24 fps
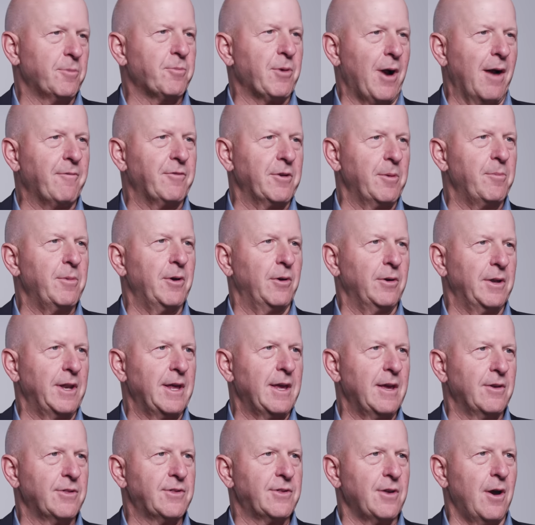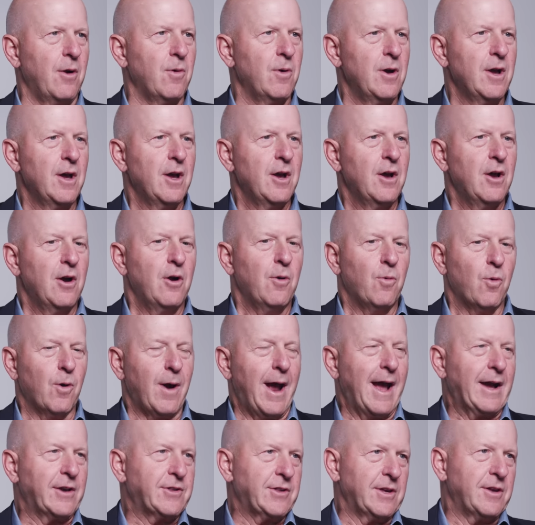to profitability. And so we're
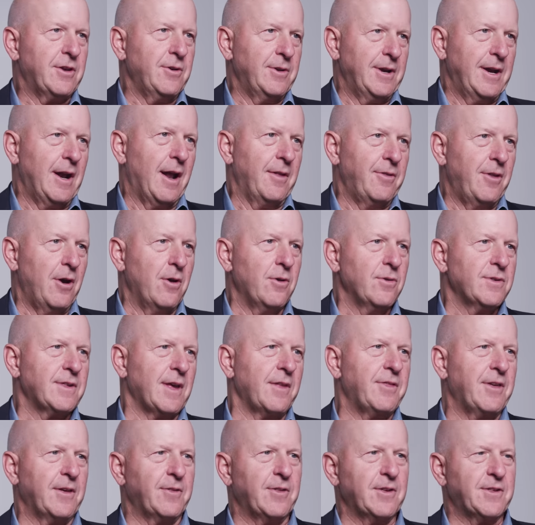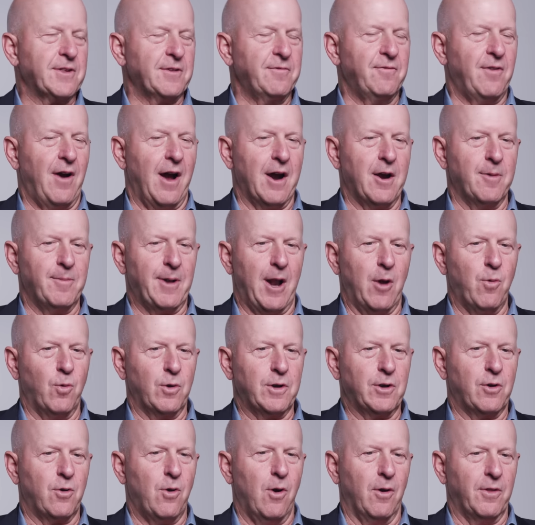executing on those. I think this environment, I
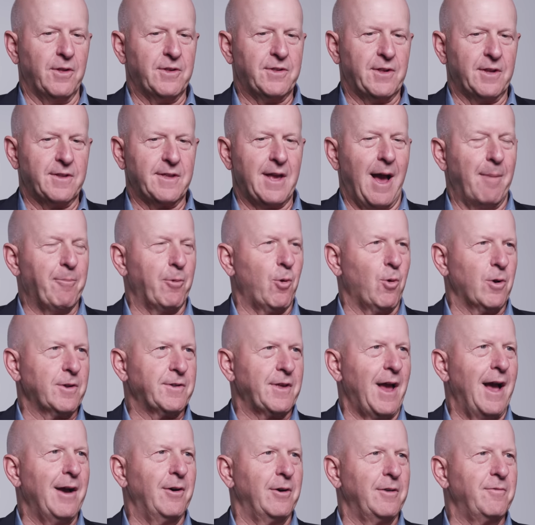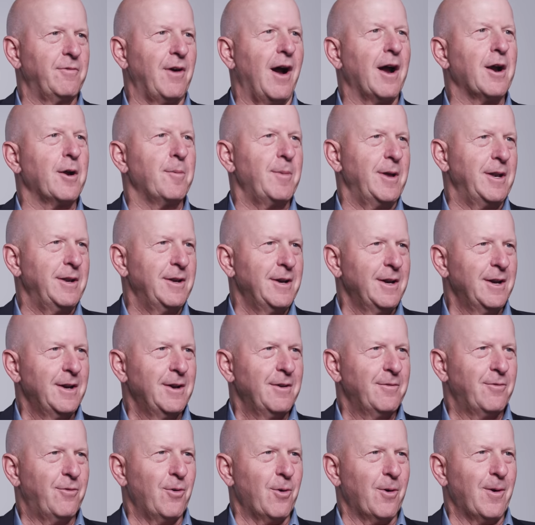wouldn't call this a top quartile environment
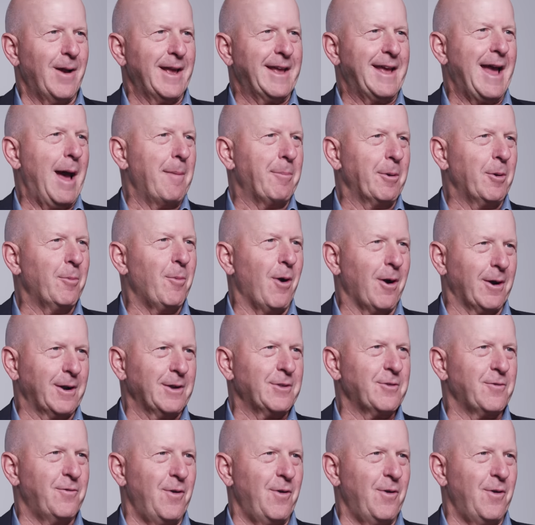for a capital markets